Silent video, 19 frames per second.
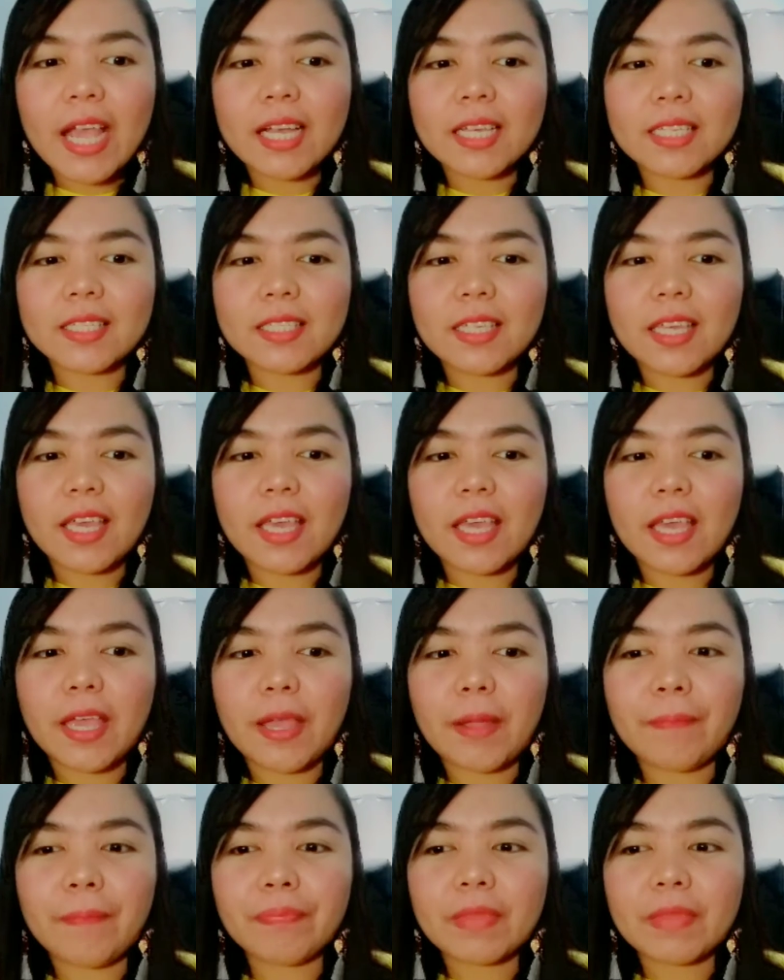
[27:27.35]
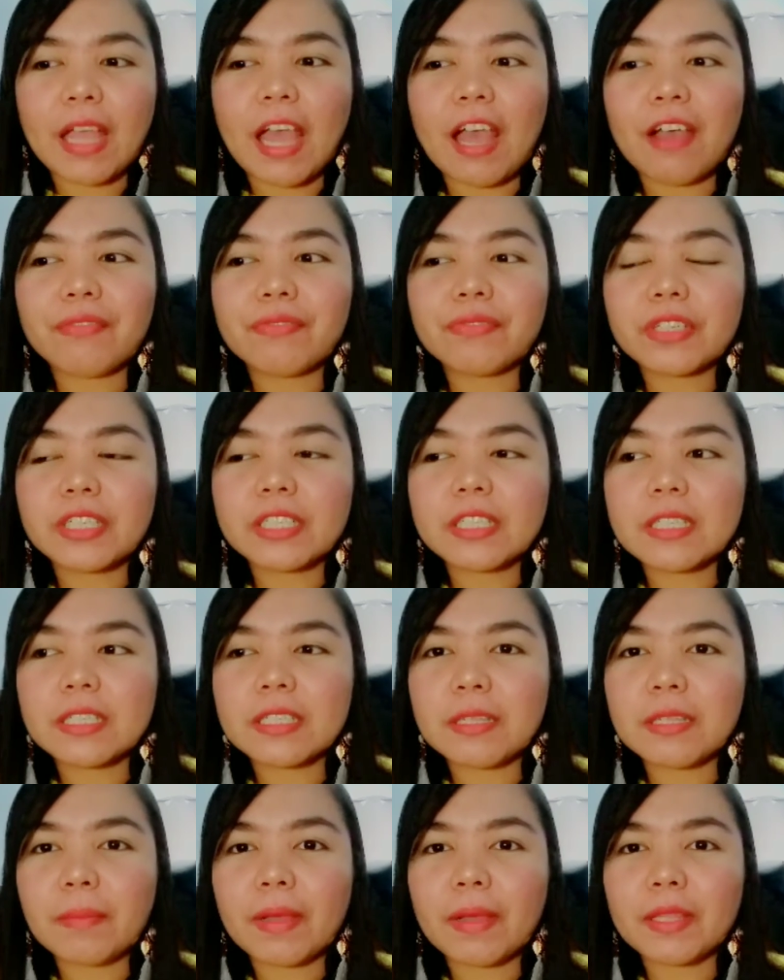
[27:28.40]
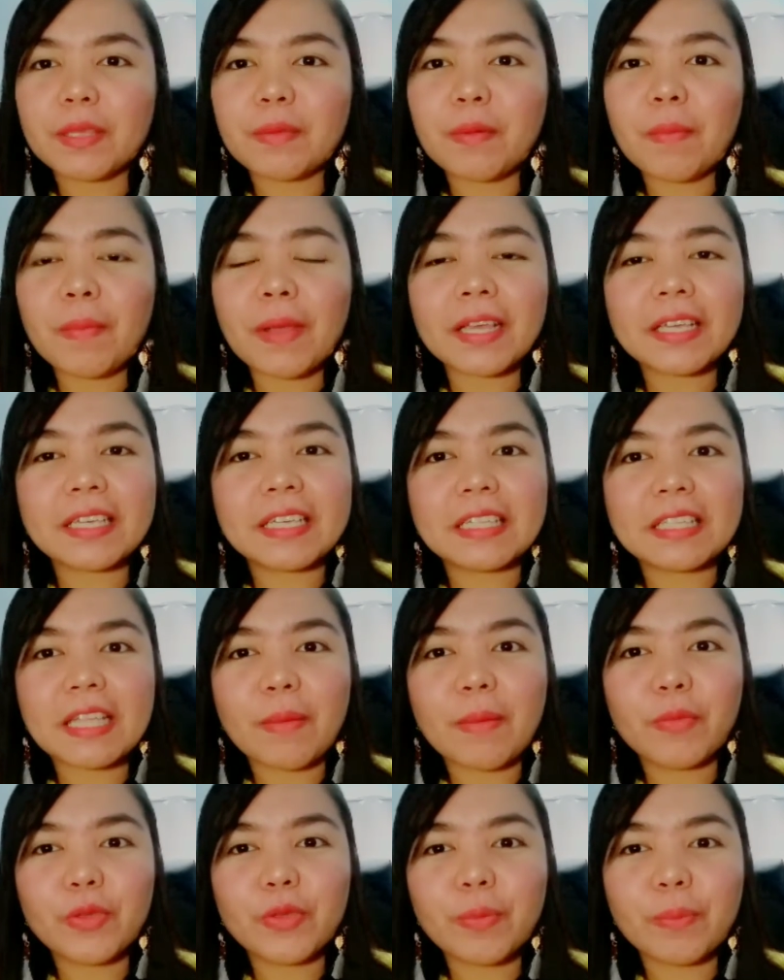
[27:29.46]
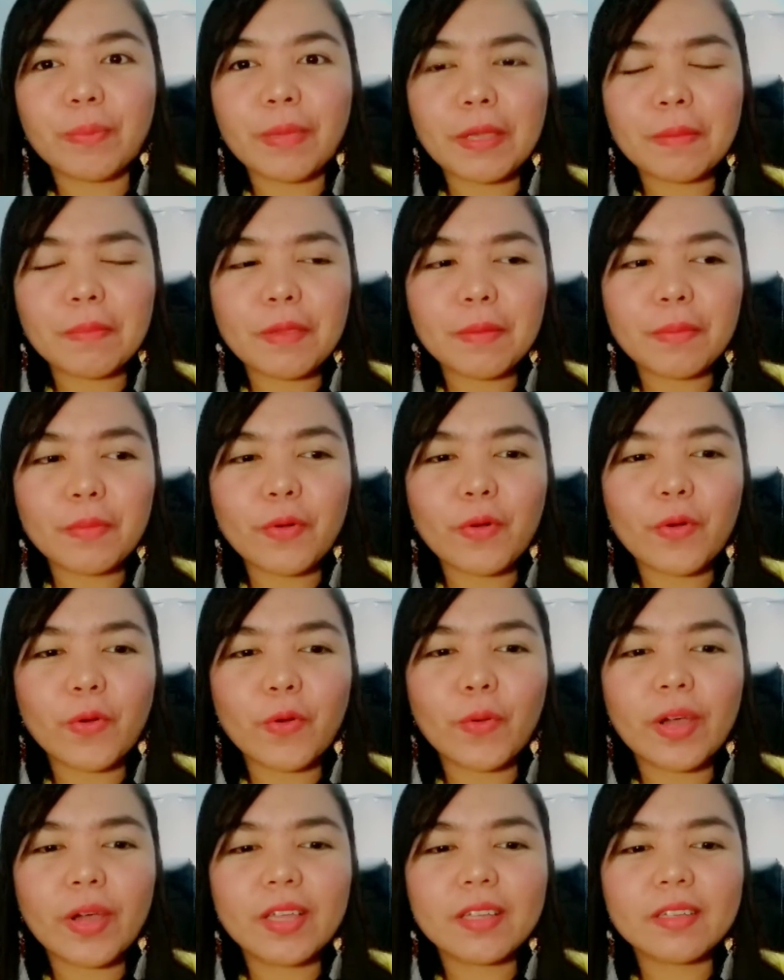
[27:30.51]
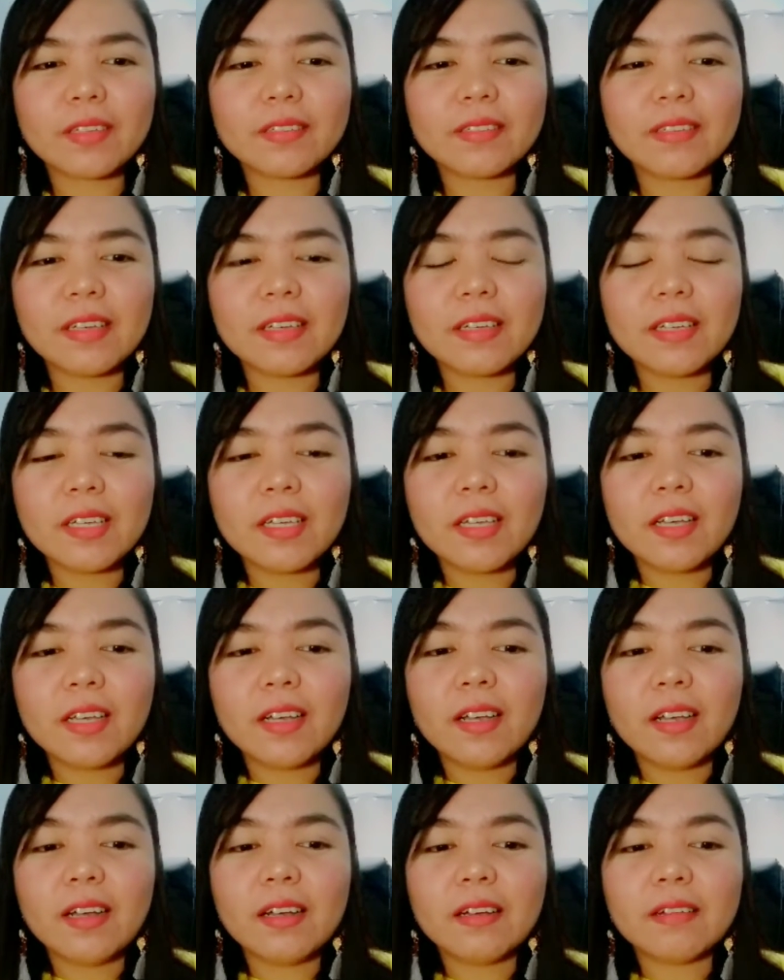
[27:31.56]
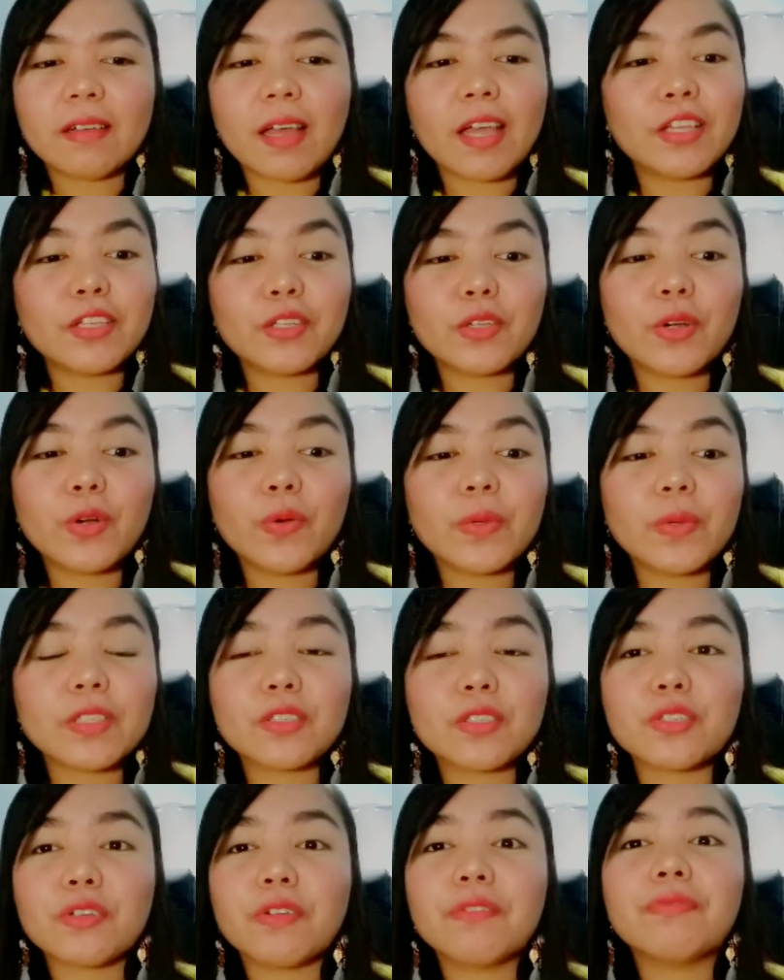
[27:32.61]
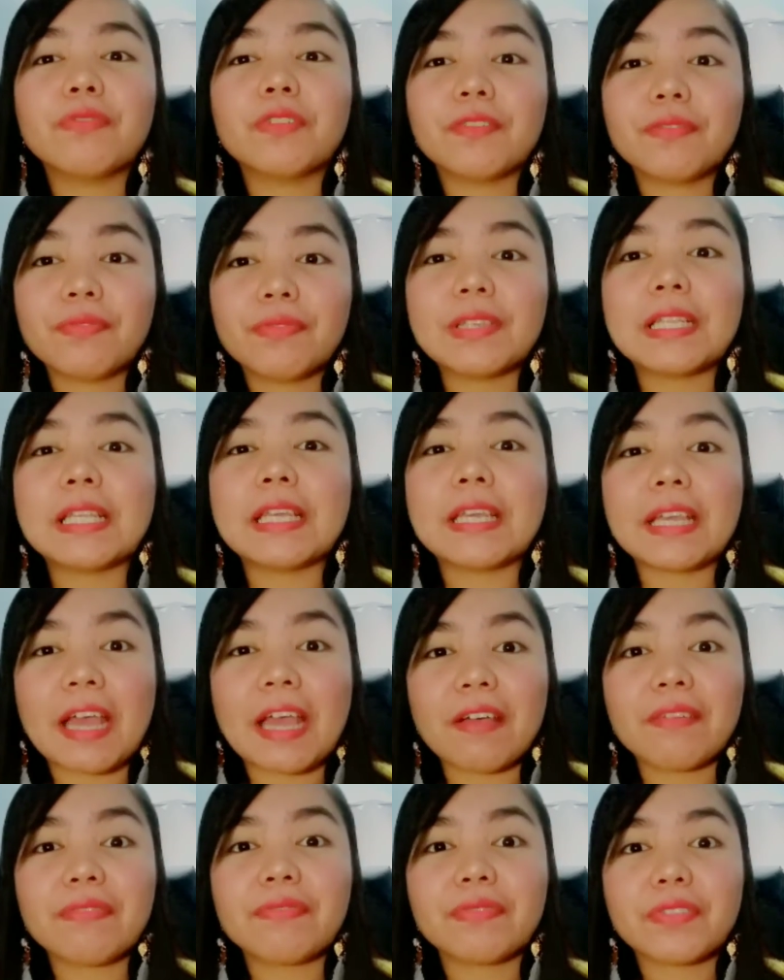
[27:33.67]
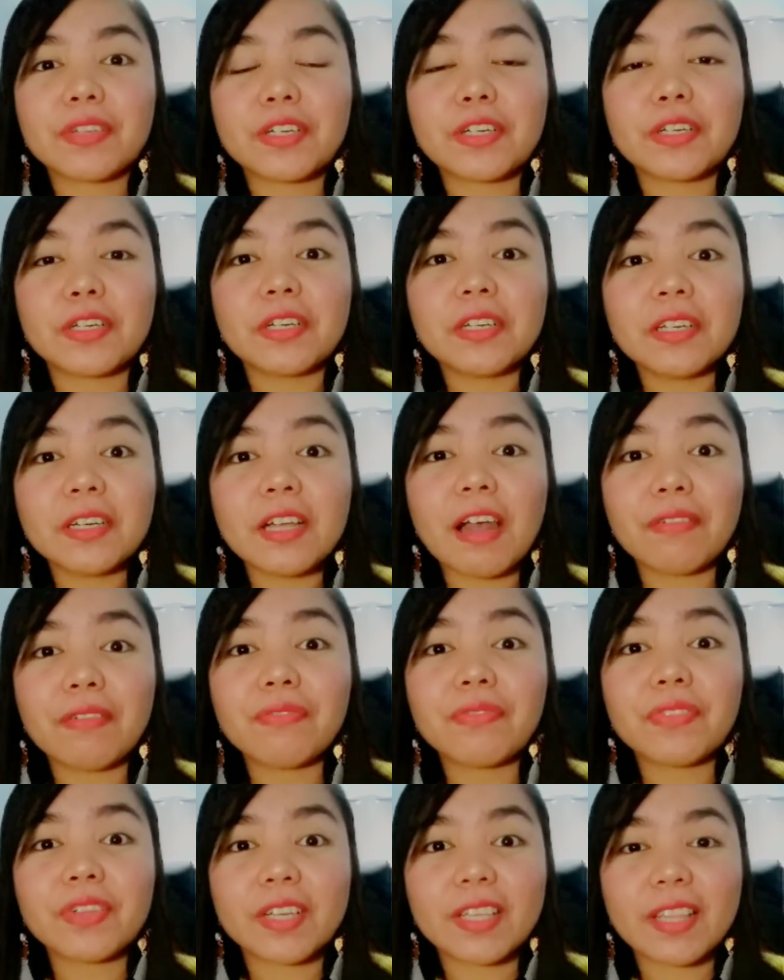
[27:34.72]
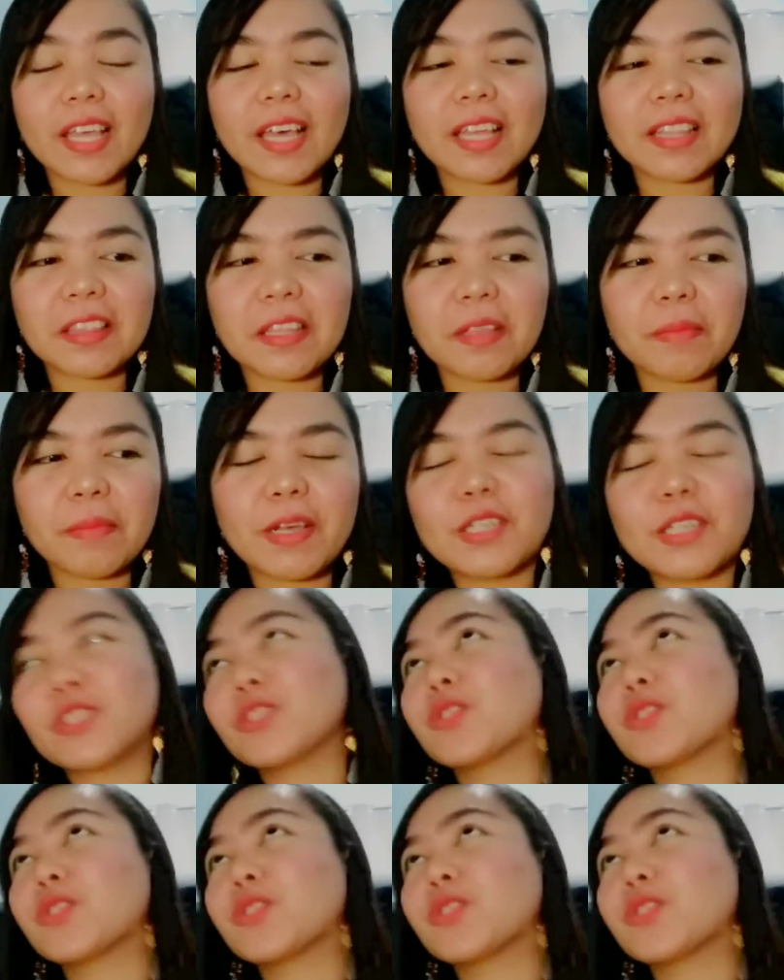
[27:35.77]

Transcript: Kasi after this naman, di ba, makikita mo yung baby mo. And I know it's so fulfilling after that, di ba?